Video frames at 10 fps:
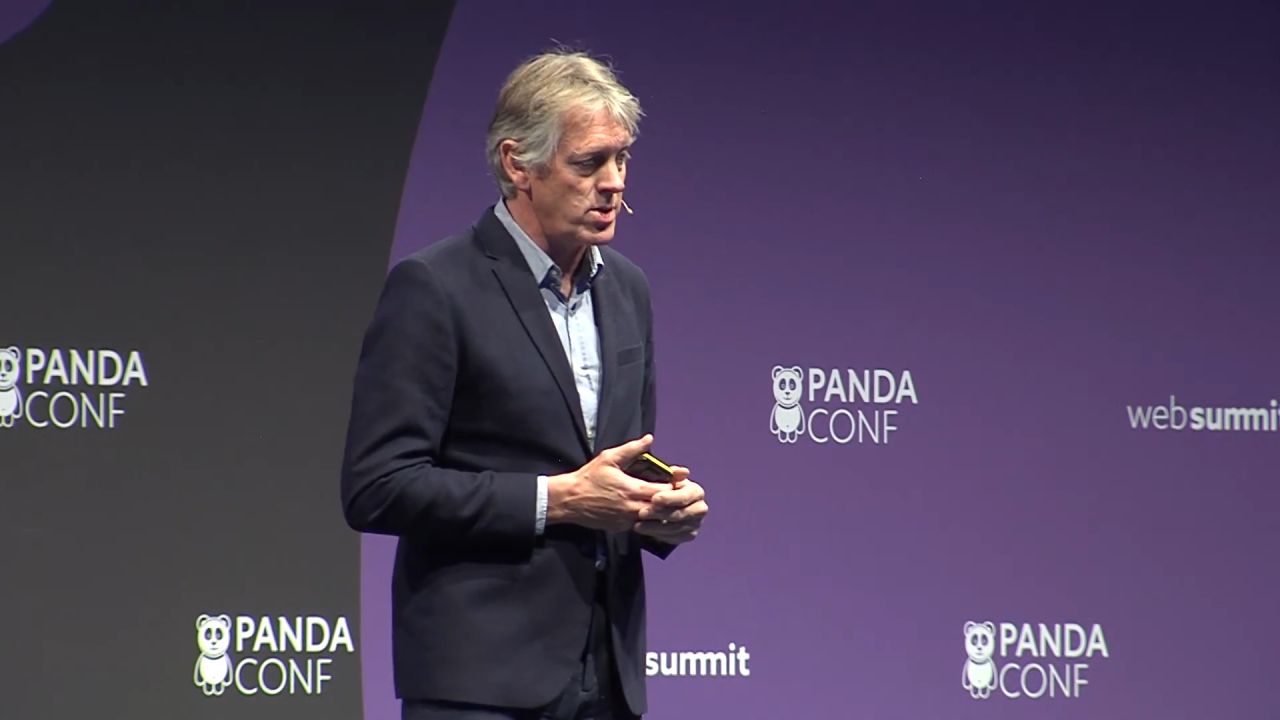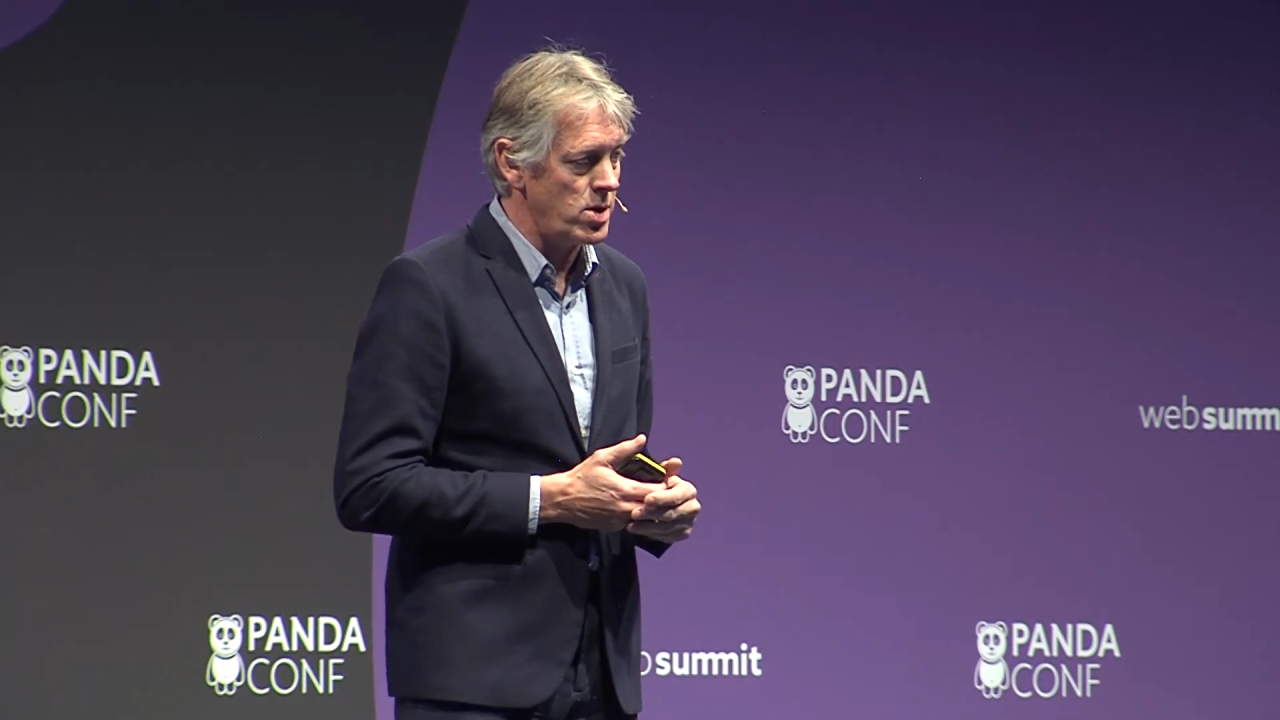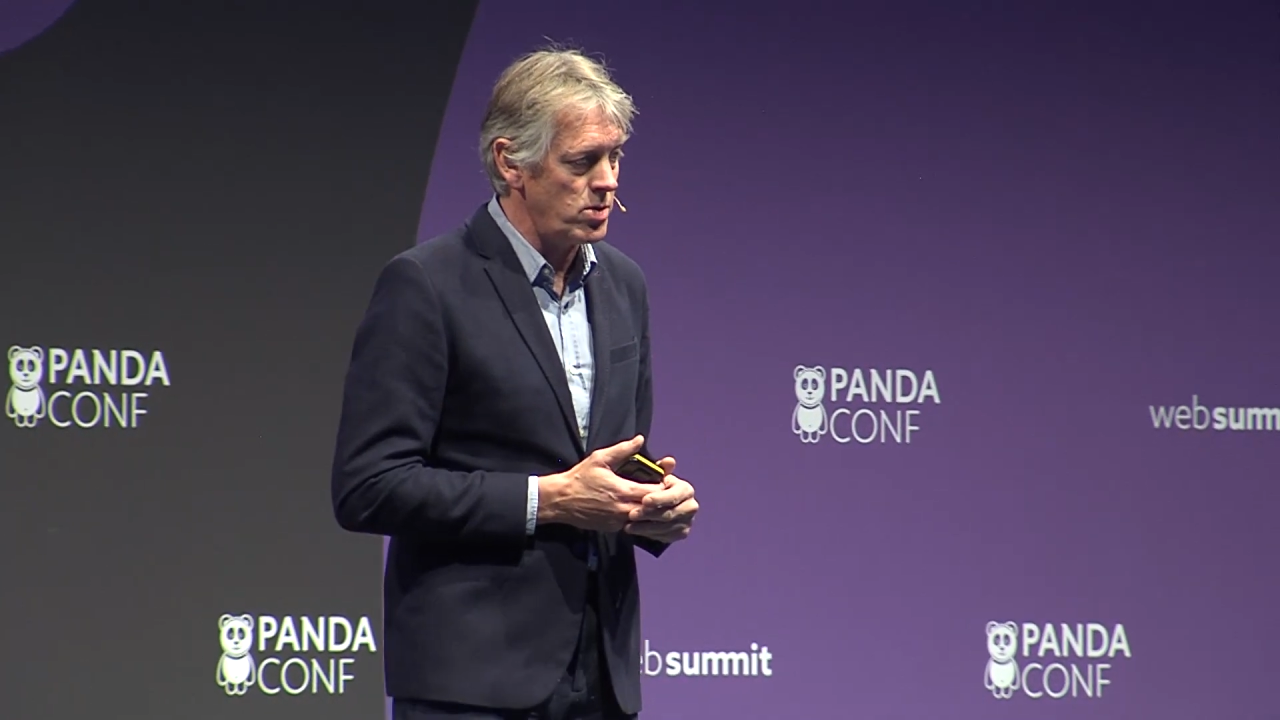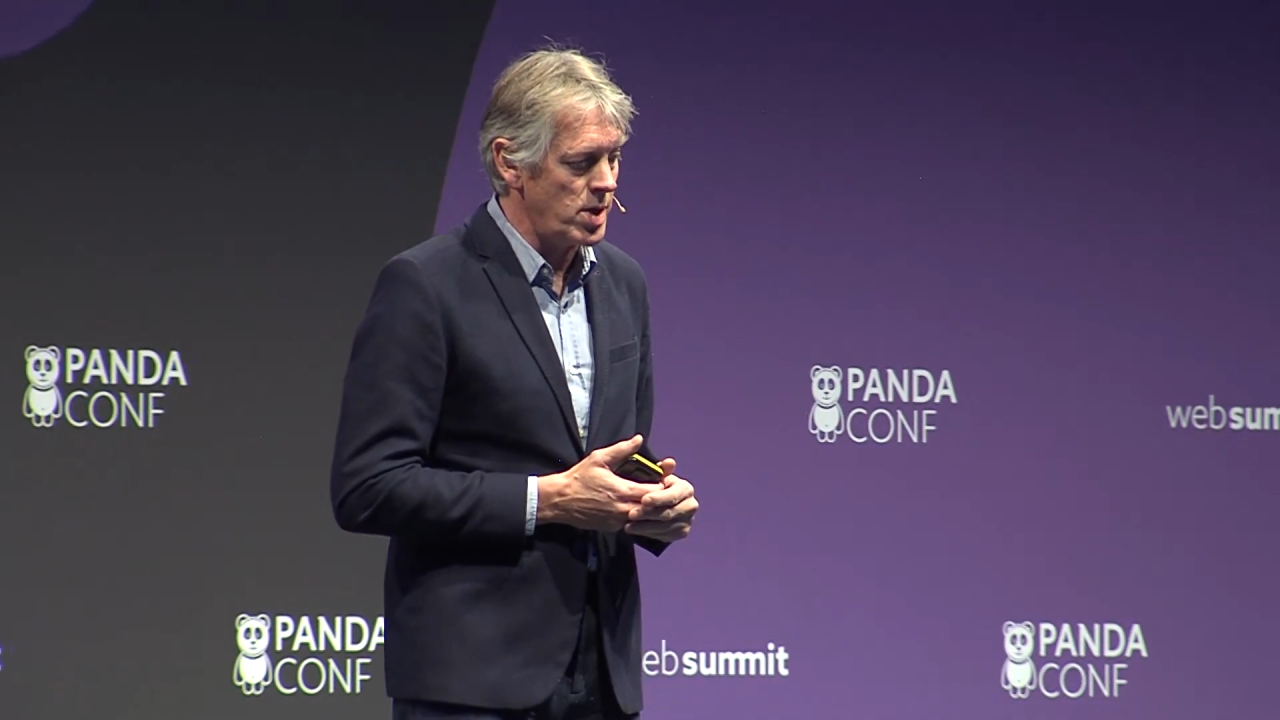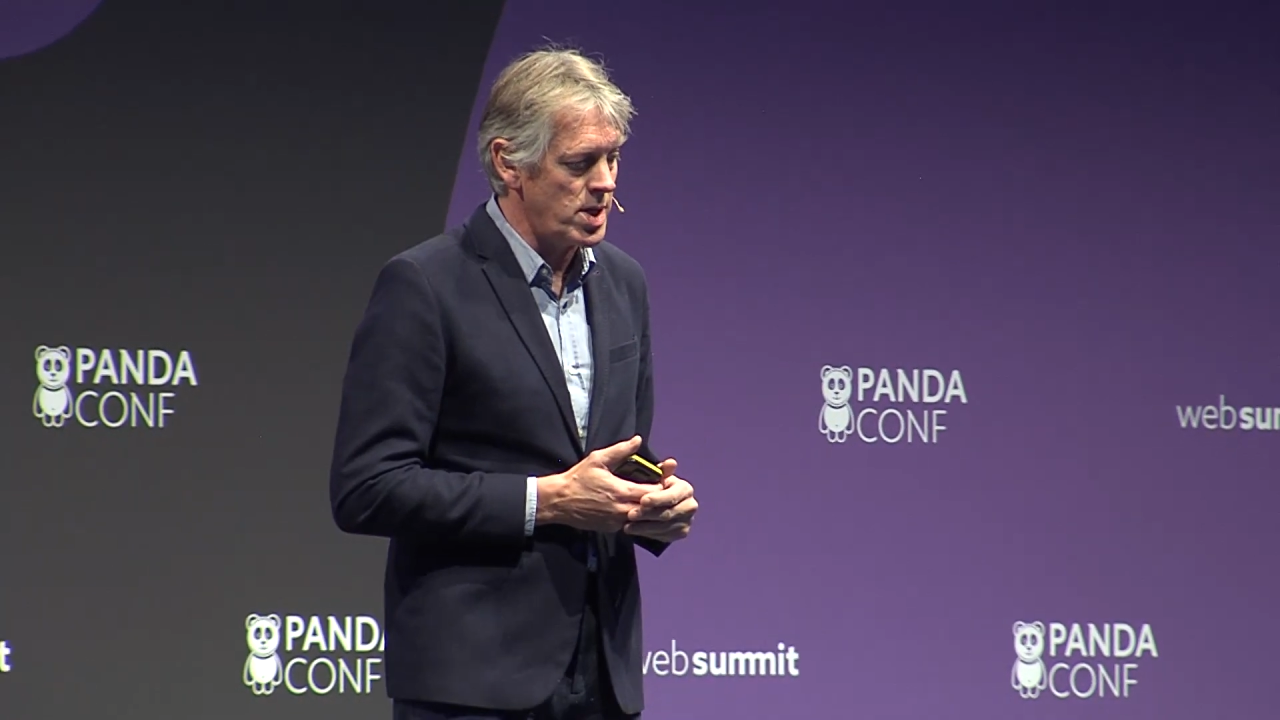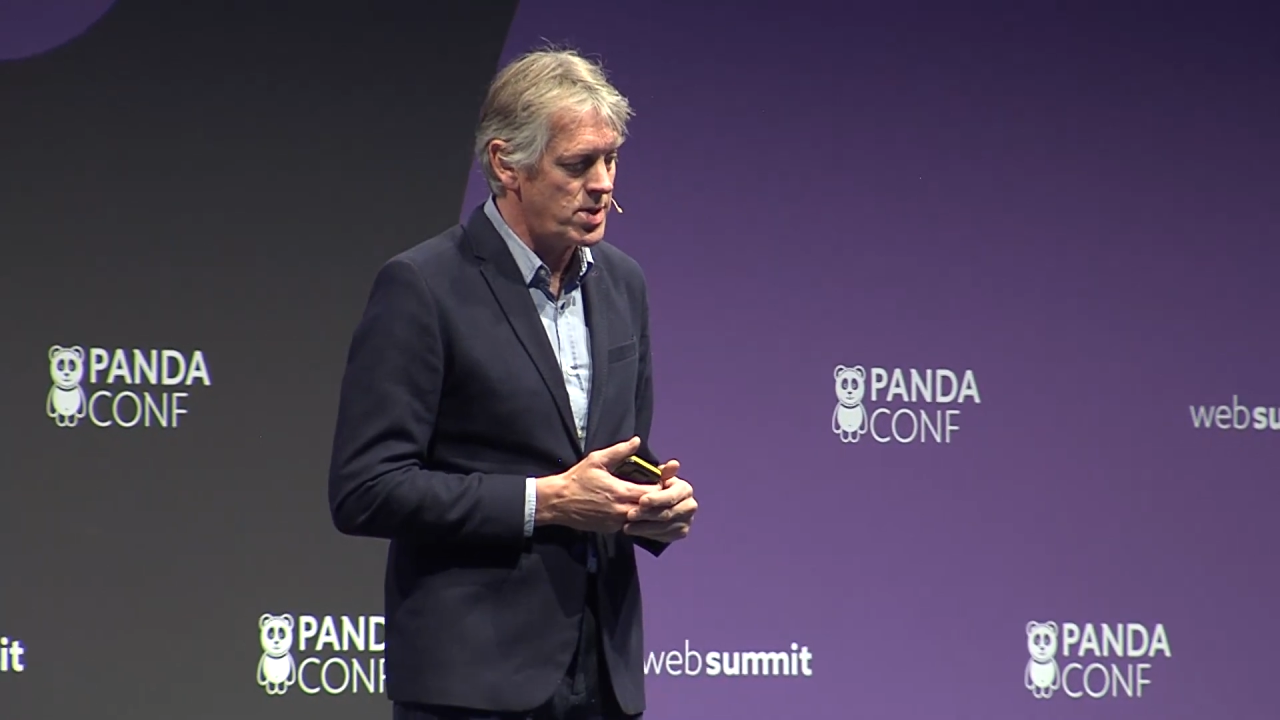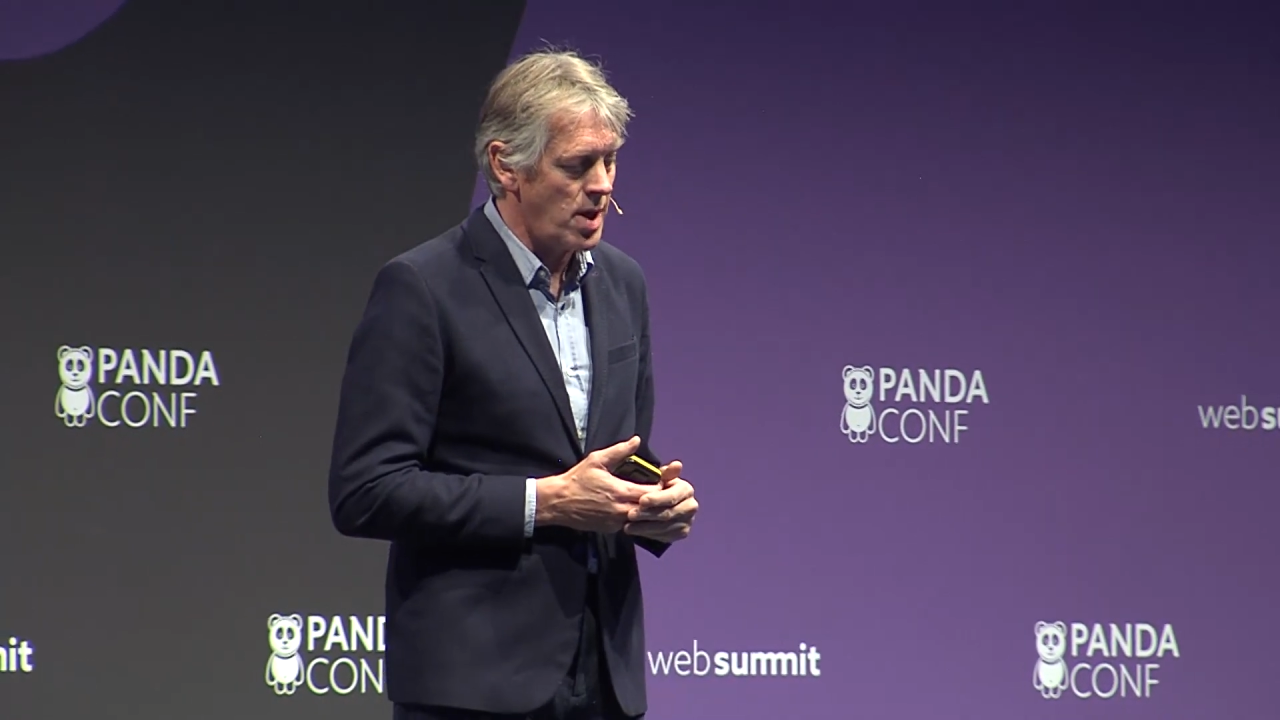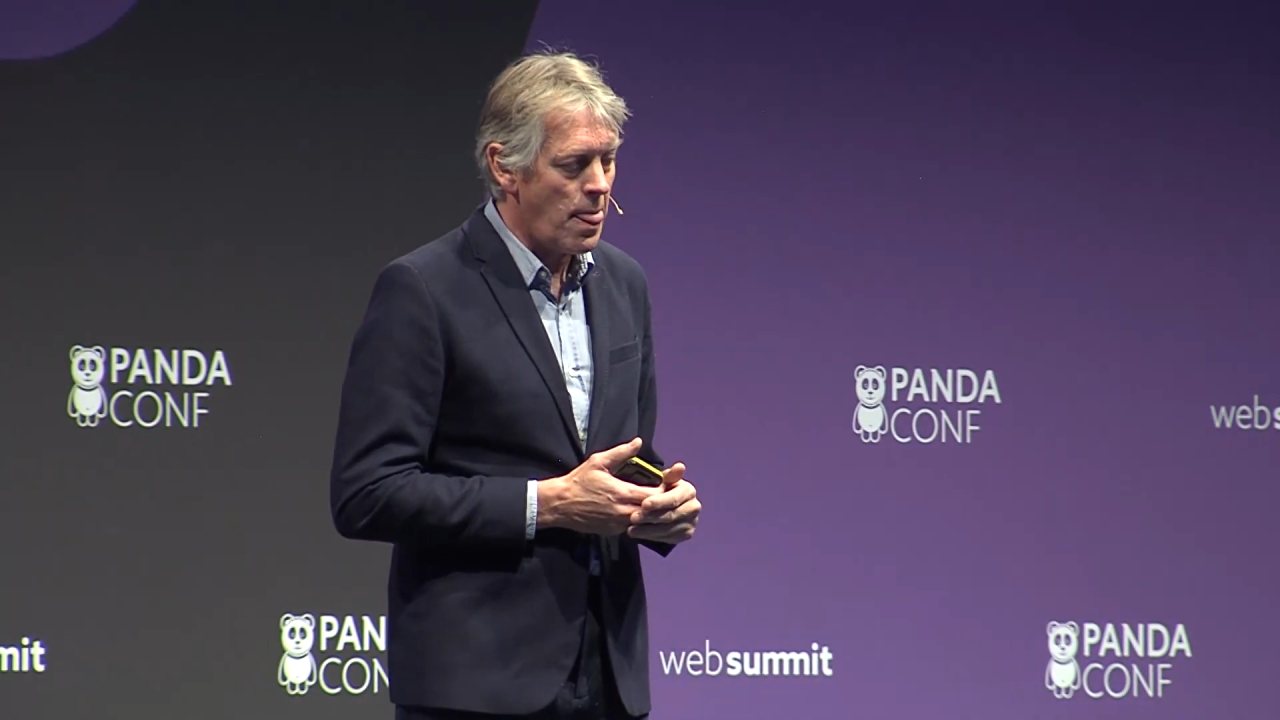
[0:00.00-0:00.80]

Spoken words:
to do this.